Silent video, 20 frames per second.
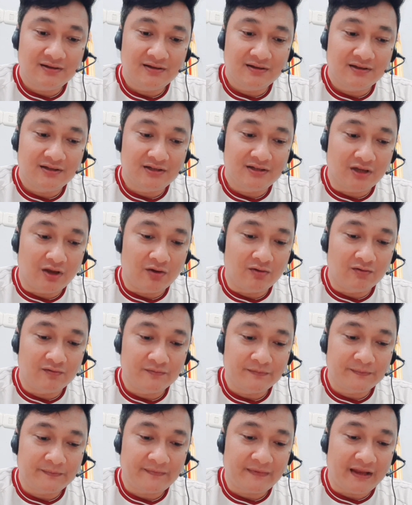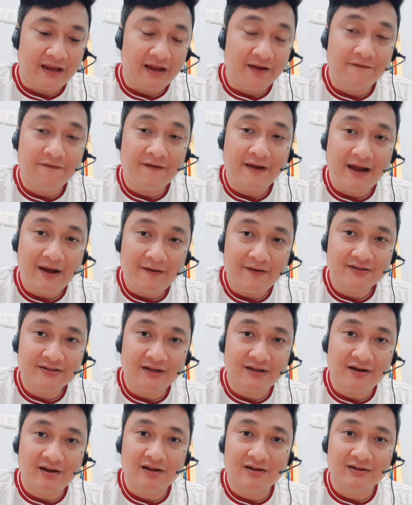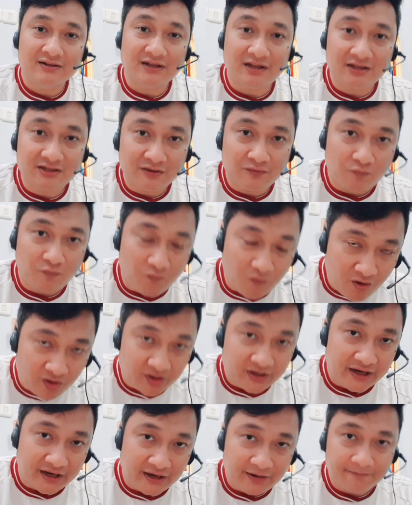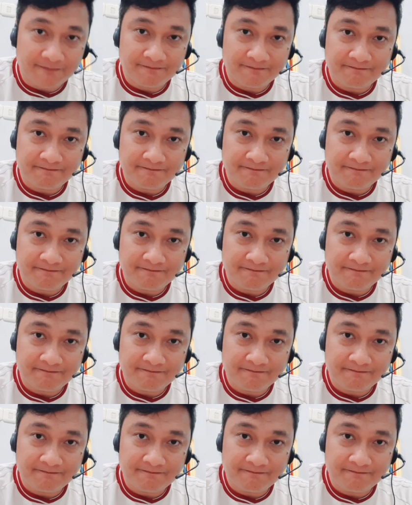So if ERIK ten Hag doesn't want him,